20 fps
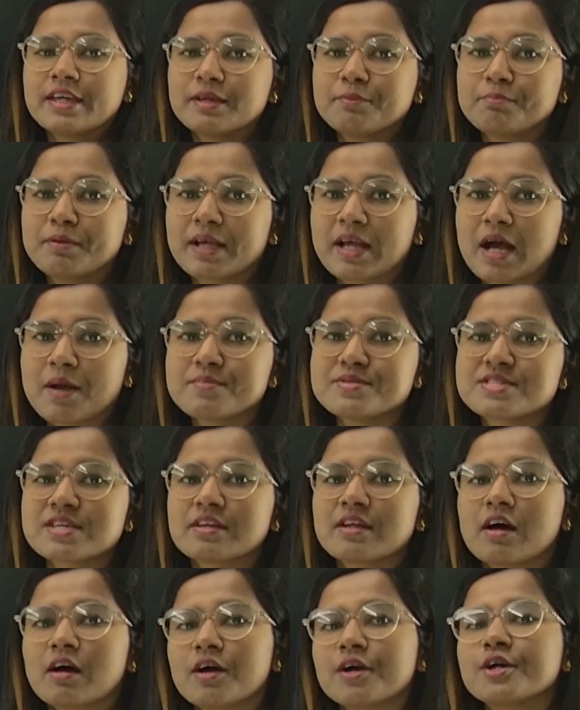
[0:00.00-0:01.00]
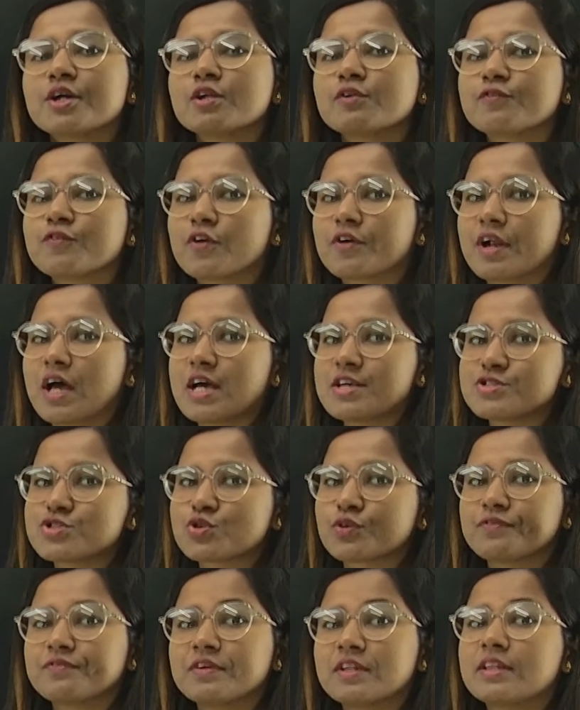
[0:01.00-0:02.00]
becomes an hurdle for us
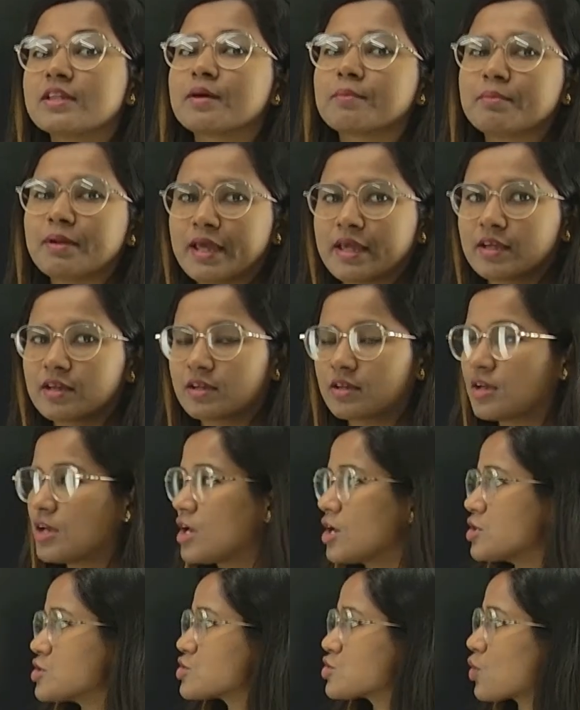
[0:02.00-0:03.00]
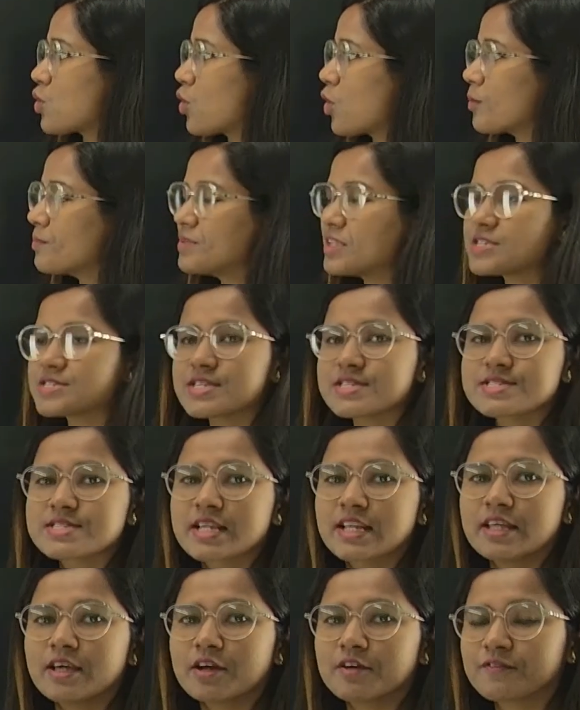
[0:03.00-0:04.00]
to fill the blank. So hope this is
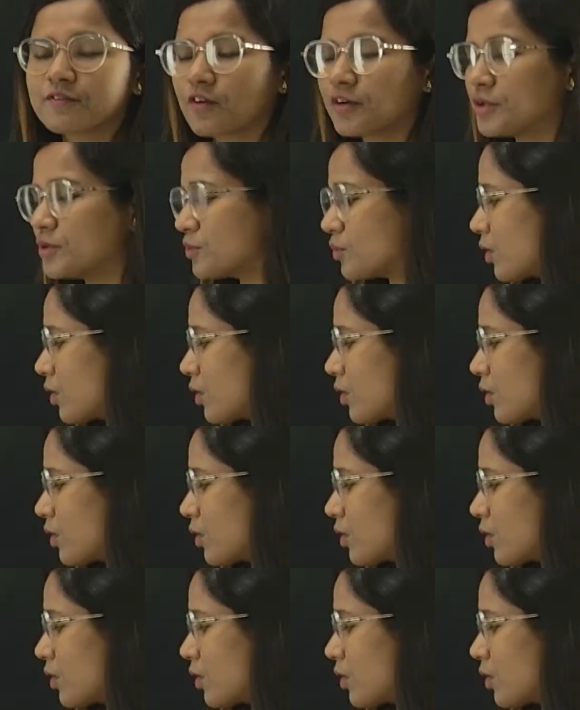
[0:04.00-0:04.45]
clear for you